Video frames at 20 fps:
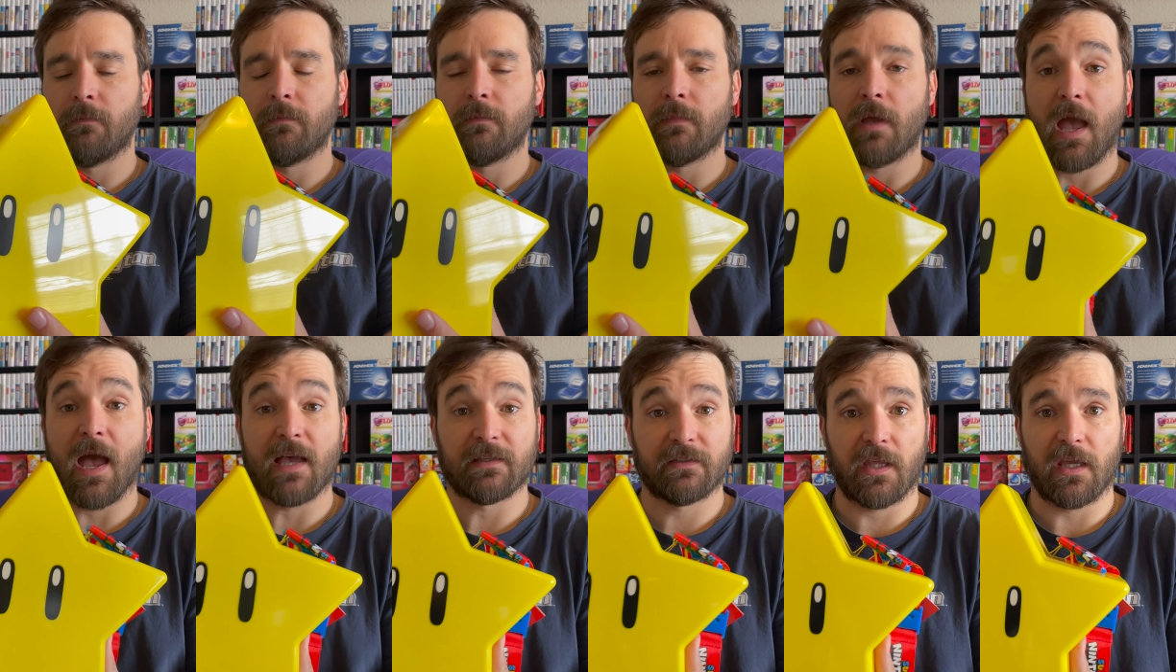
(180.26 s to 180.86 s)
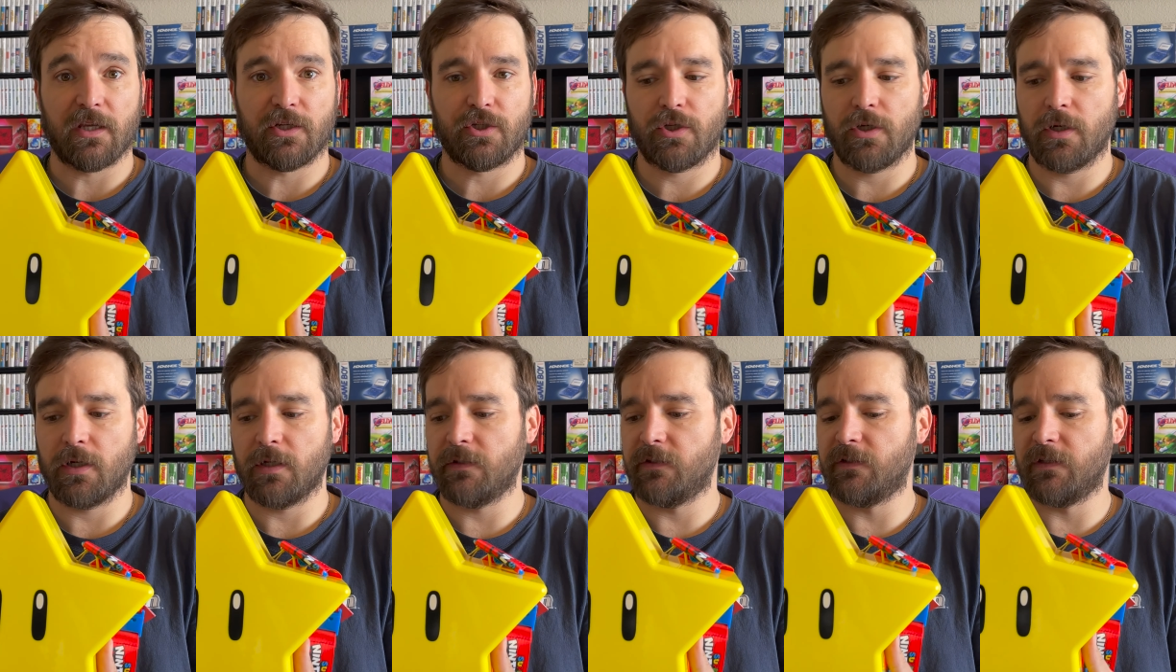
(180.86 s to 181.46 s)
as they
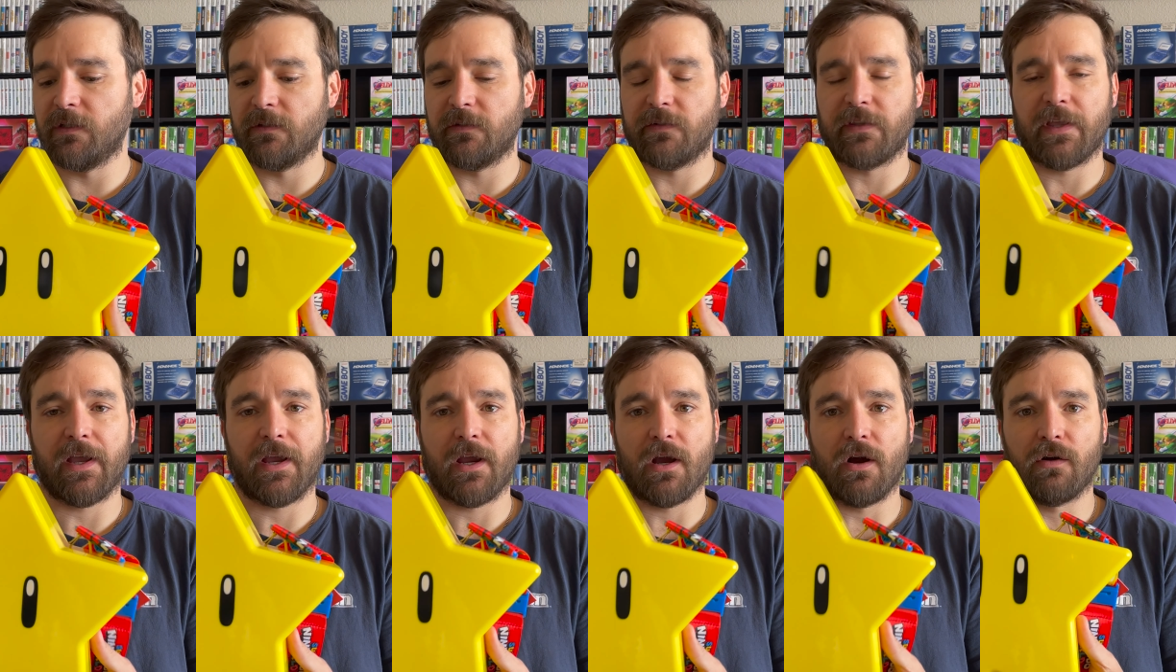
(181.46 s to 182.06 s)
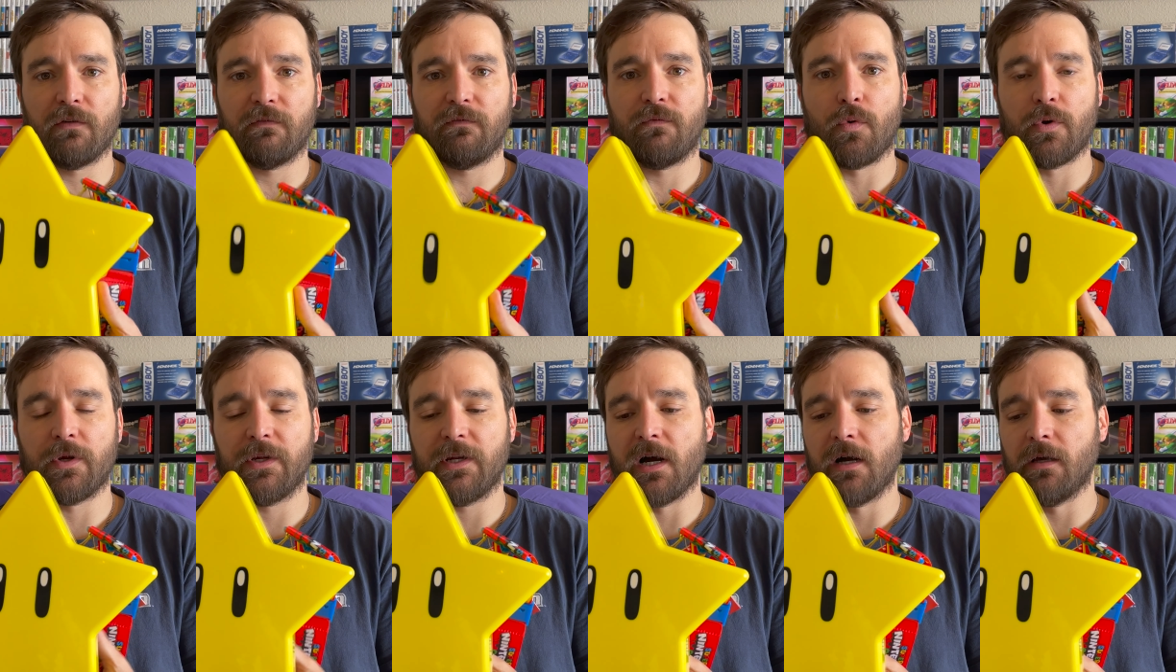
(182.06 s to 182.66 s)
should, since they are $40.